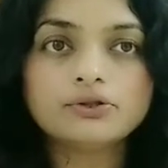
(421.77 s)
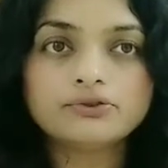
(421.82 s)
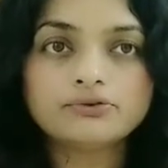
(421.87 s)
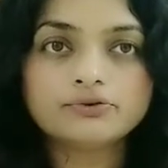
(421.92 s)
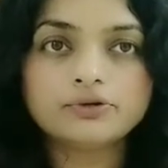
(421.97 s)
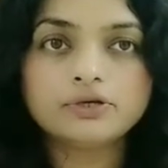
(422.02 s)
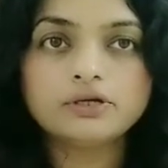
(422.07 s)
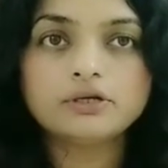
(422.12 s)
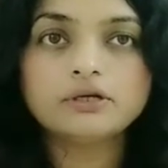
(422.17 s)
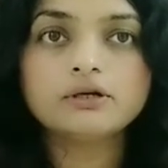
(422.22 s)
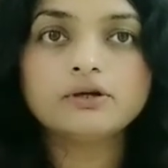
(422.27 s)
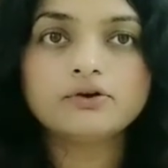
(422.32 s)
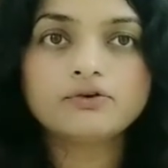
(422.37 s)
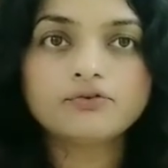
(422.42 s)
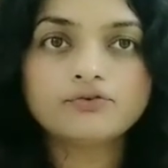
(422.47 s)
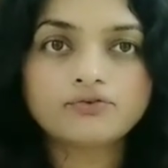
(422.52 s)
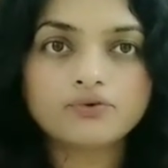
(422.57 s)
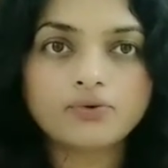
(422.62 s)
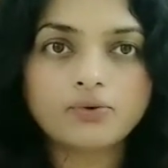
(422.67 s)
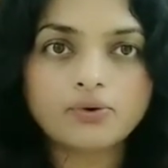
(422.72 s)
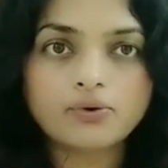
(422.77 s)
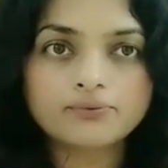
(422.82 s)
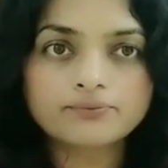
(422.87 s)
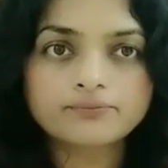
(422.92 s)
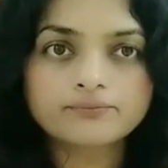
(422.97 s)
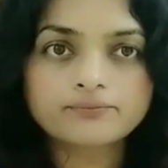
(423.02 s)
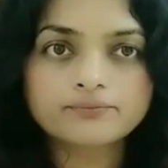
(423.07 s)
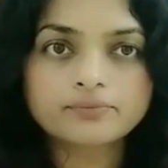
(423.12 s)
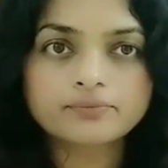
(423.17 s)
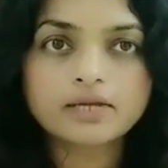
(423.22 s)
3, 4.
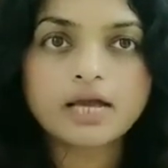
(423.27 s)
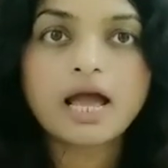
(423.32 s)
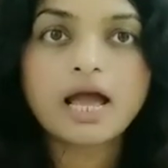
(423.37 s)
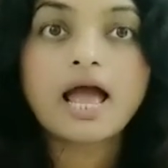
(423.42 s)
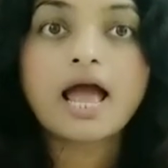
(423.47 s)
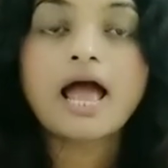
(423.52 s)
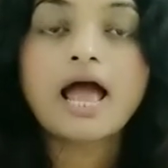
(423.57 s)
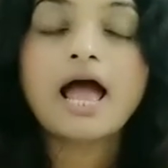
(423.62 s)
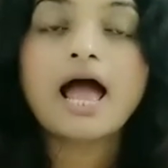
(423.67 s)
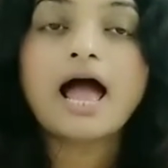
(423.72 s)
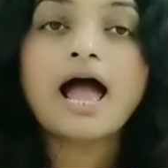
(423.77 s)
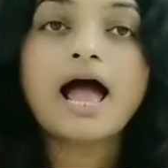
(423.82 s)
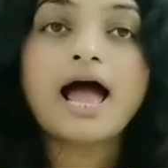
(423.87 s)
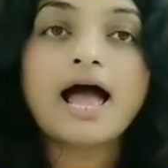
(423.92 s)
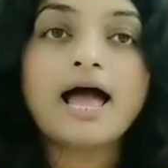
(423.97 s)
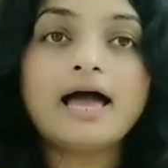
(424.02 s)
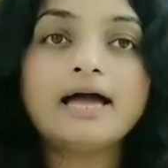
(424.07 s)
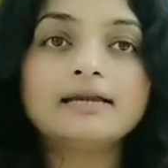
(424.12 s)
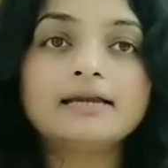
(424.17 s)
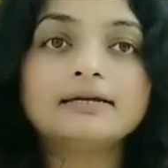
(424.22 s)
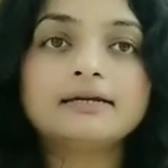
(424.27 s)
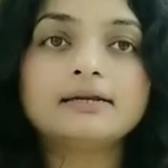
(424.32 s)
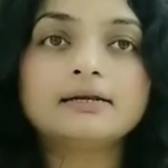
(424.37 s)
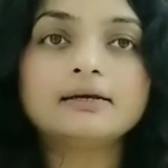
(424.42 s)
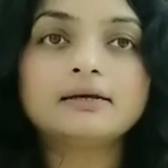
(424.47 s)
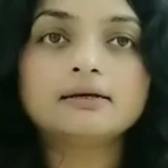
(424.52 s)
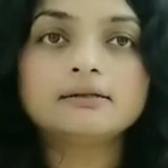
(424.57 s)
And